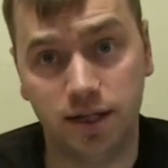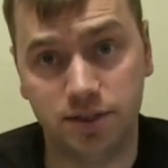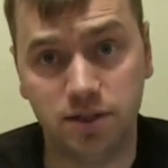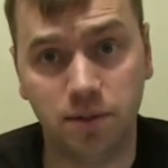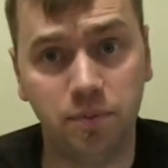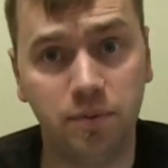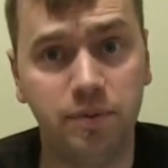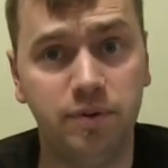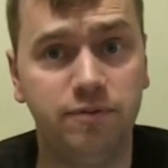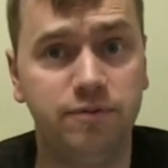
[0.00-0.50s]

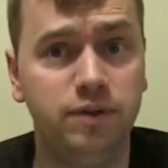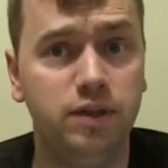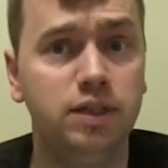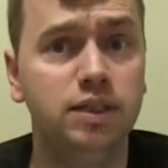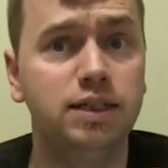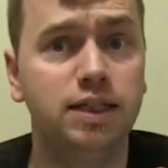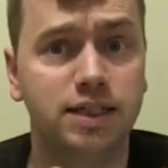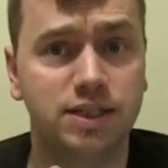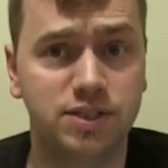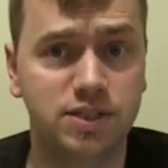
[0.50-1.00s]
supplement
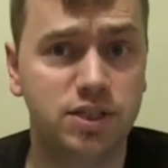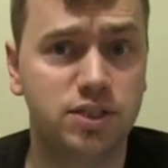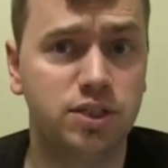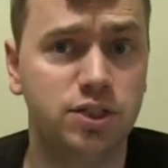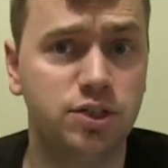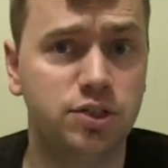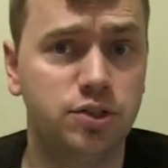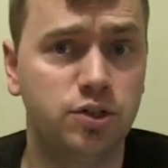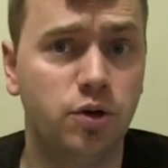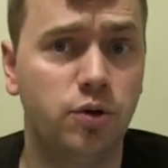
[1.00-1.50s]
feel like a 6th
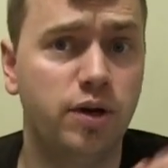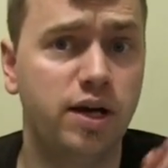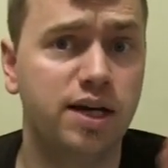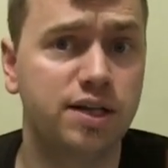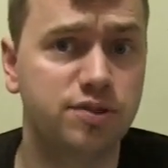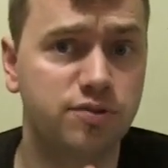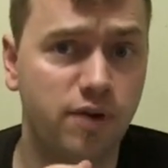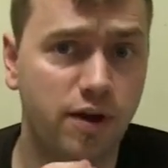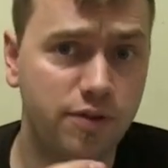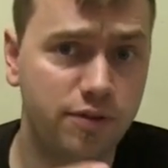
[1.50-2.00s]
edition
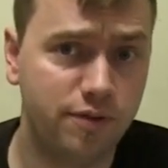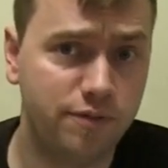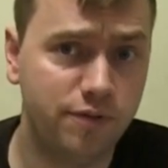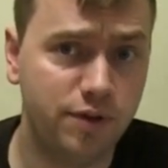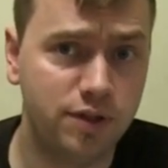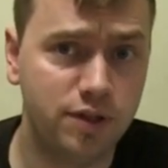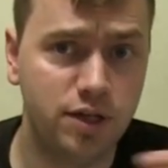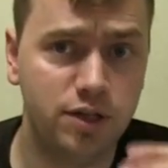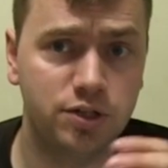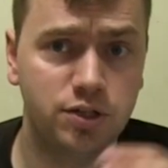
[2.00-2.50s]
codex rather than the
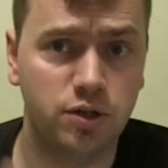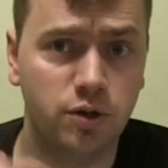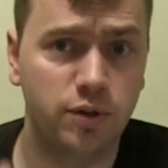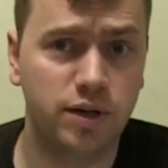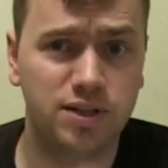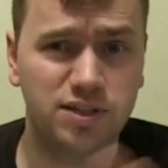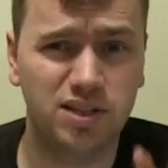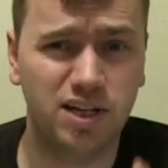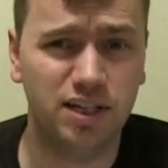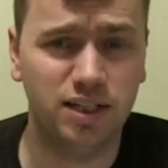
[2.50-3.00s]
5th edition
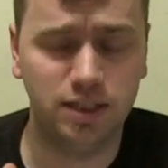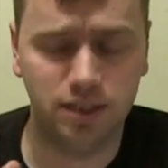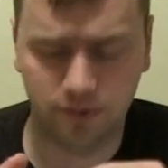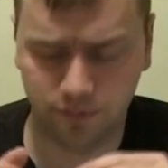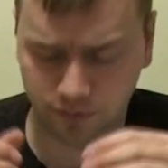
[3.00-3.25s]
codex. Slightly